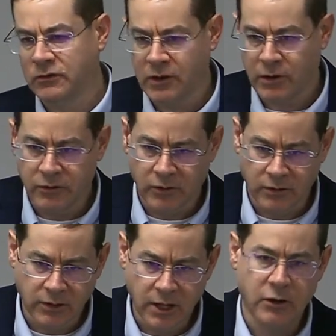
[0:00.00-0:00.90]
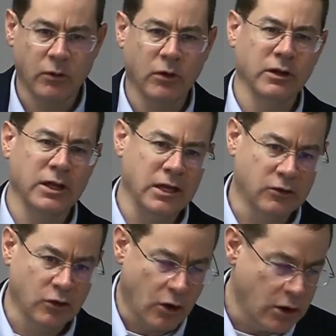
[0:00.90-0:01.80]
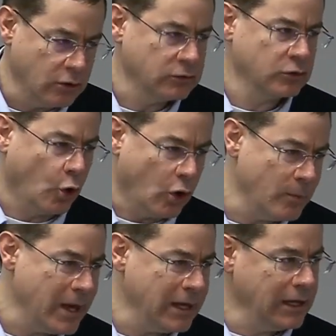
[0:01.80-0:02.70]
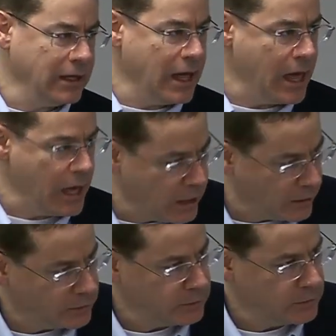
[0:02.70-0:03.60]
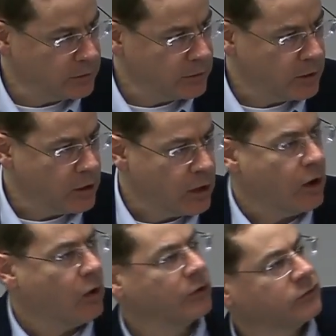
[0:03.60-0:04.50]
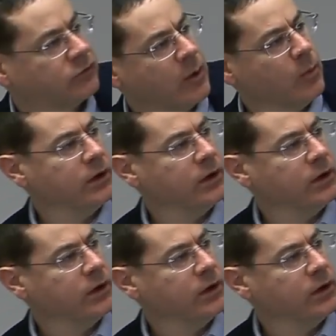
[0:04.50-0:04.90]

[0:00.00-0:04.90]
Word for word: there is a literal eternal torment in hell, or someone